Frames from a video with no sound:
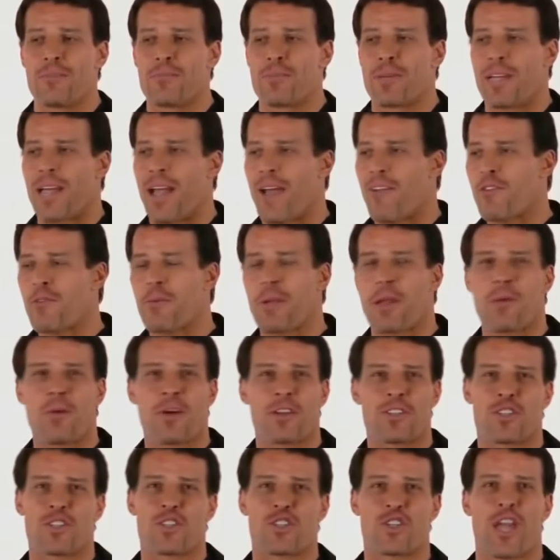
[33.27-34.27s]
But everybody
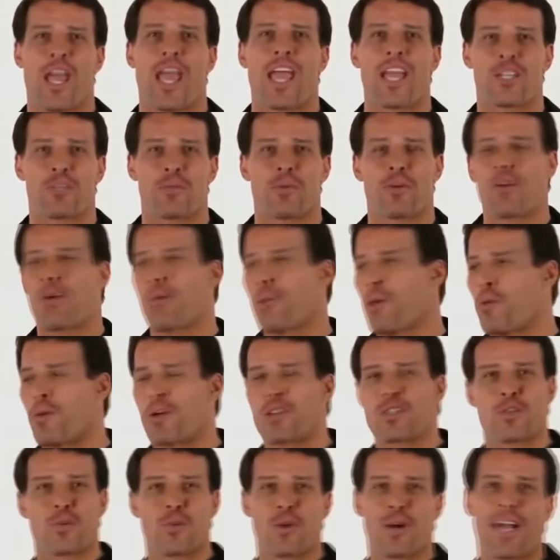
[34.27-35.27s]
wants a change, but nobody
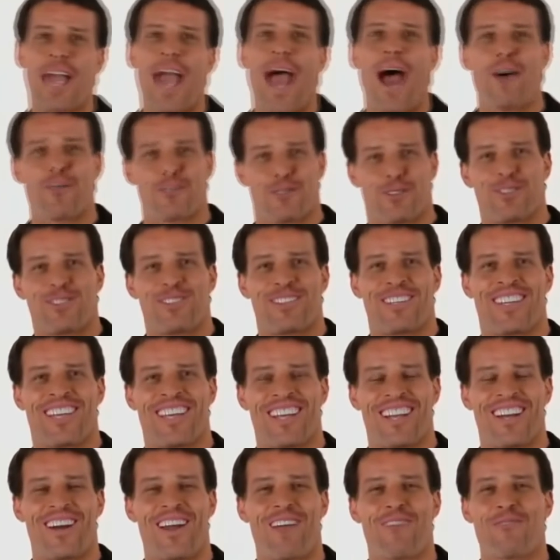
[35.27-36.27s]
wants to work out.
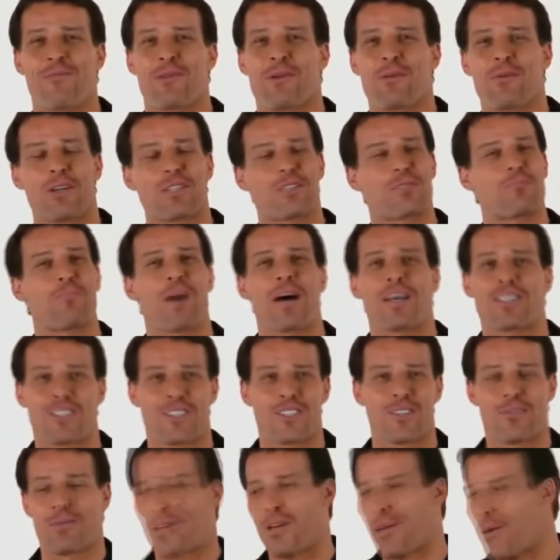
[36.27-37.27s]
Everybody wants
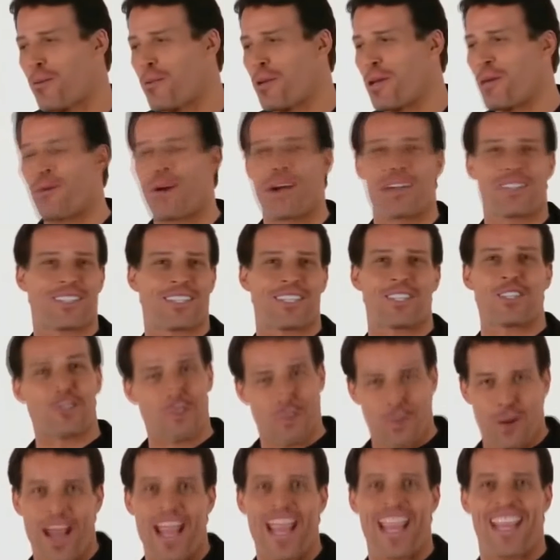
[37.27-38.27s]
muscle, but nobody wants to
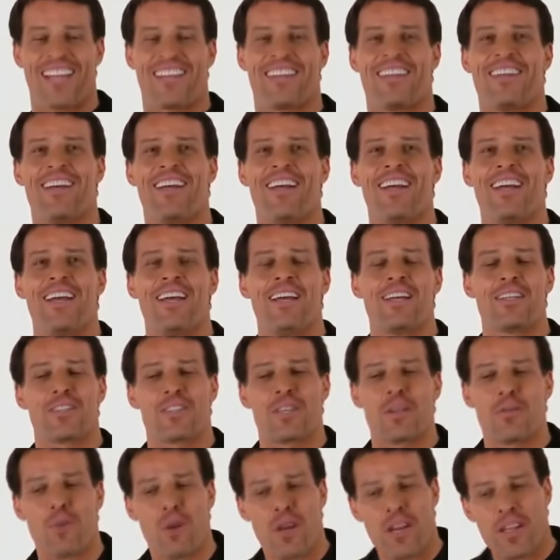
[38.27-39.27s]
train.
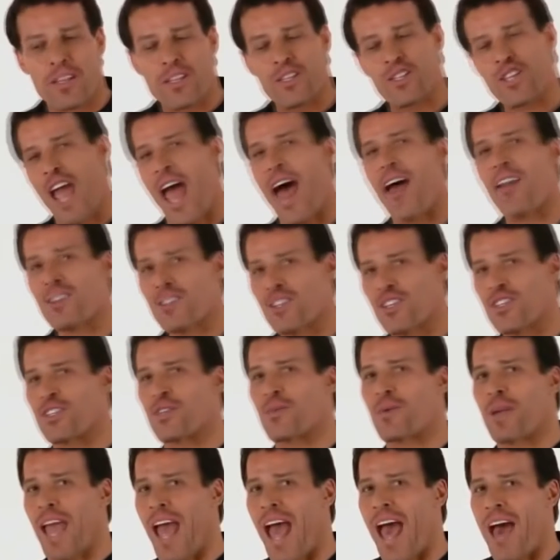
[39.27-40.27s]
See, one of the challenges that
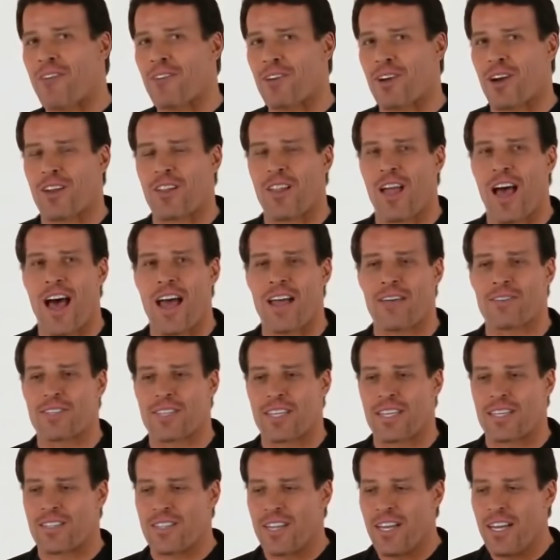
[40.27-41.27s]
we have in our lives
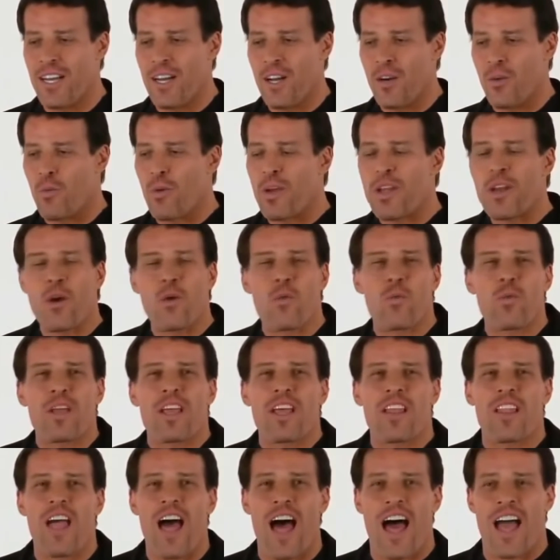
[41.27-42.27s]
is we don't
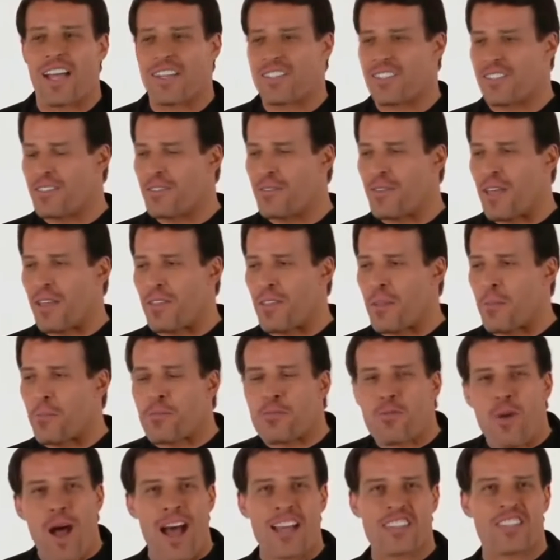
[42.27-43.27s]
realize that the
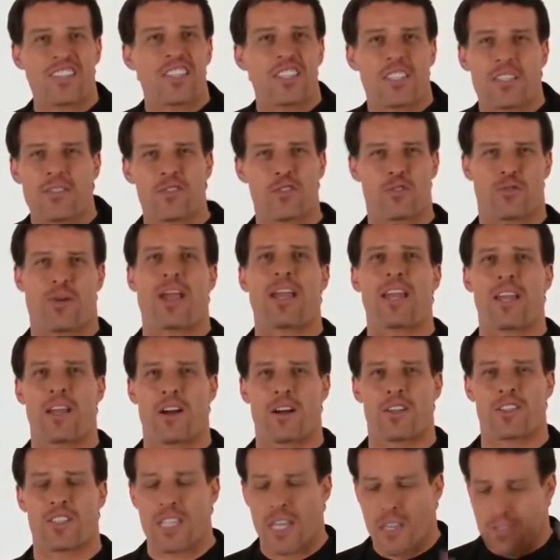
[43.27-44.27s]
process of training
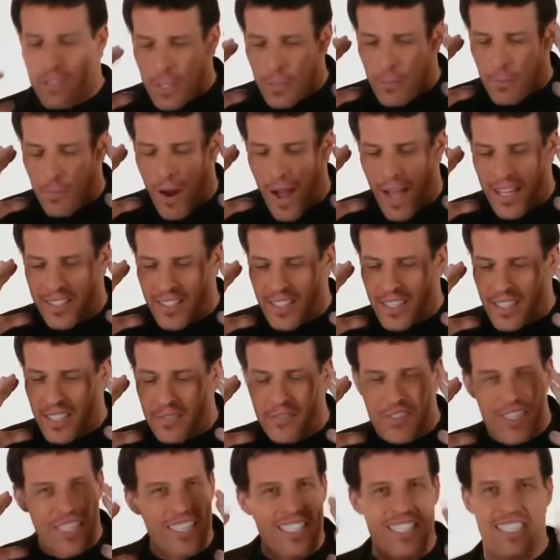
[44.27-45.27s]
ourselves, the process
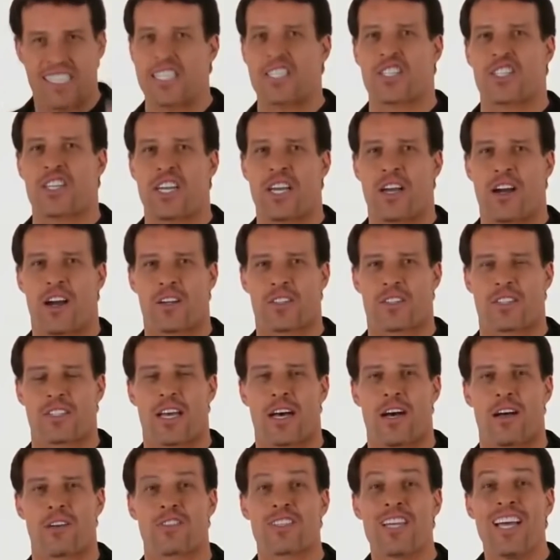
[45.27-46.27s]
of conditioning
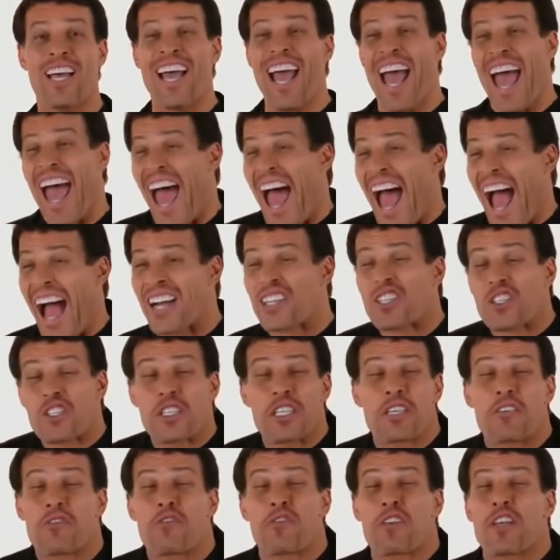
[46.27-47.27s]
ourselves
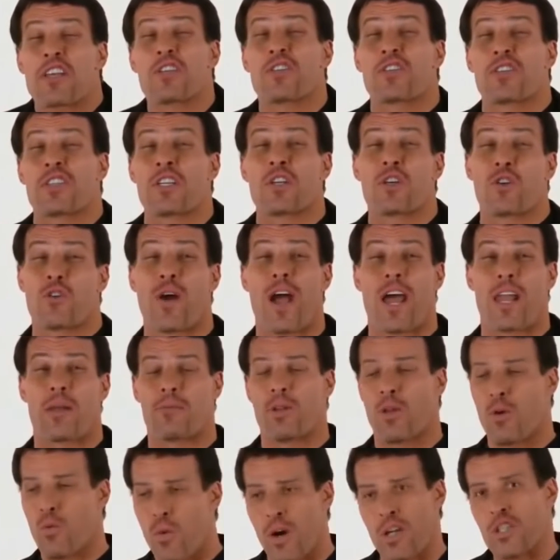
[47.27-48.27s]
actually feels
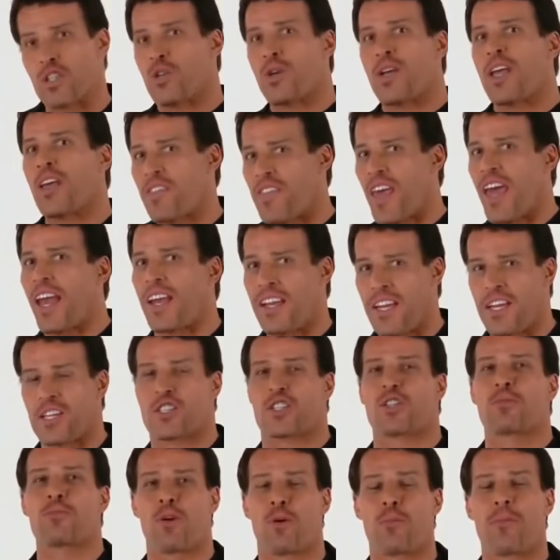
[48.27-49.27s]
incredible once you get that
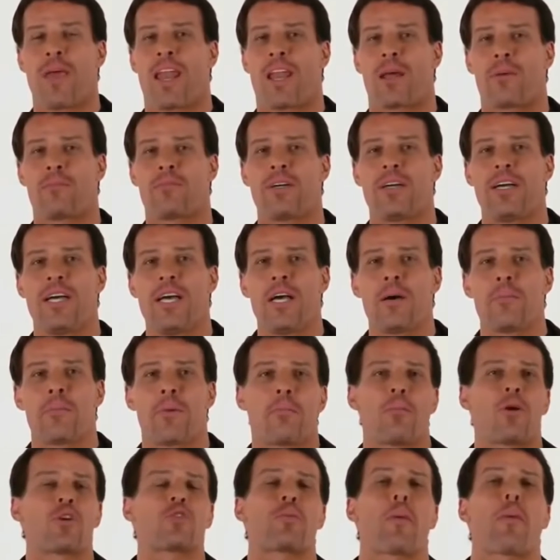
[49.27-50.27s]
initial momentum.
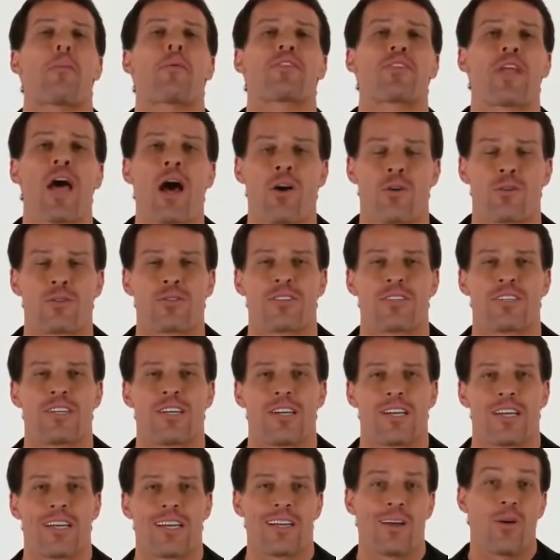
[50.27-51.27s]
But most people don't.
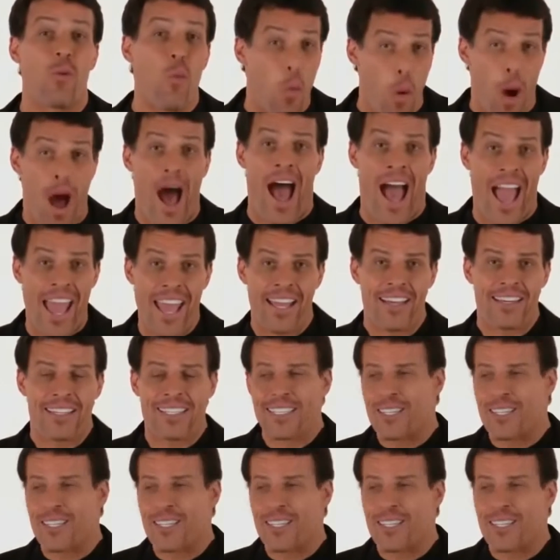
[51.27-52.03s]
Why?